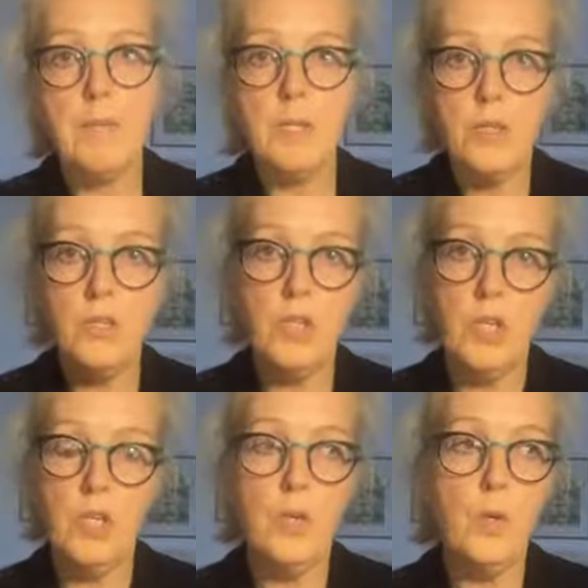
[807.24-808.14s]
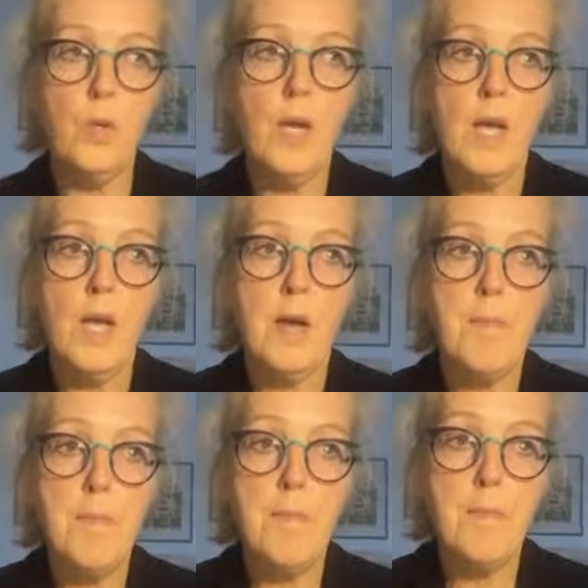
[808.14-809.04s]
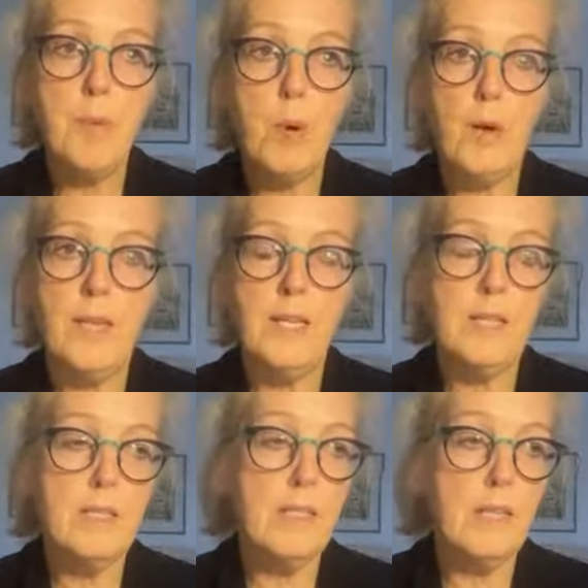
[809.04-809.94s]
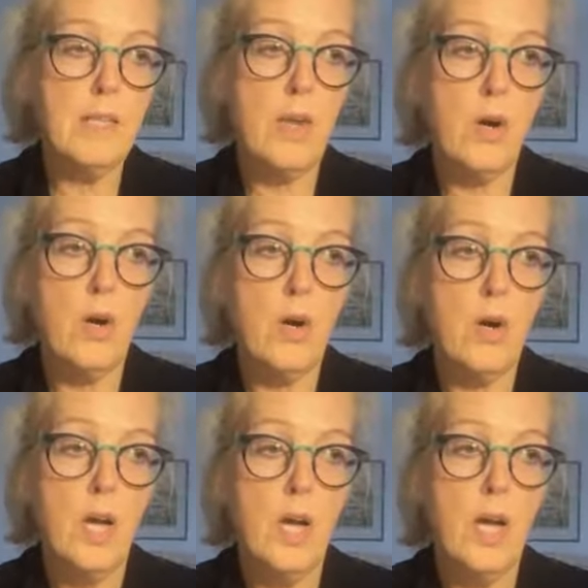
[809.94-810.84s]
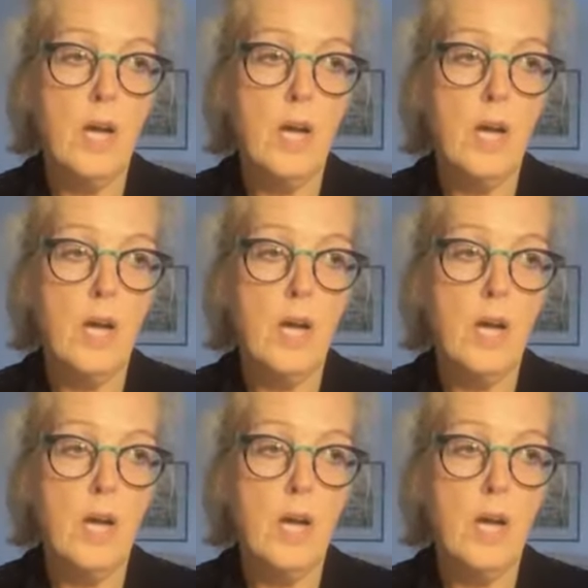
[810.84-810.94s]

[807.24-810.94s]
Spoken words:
pursue points that are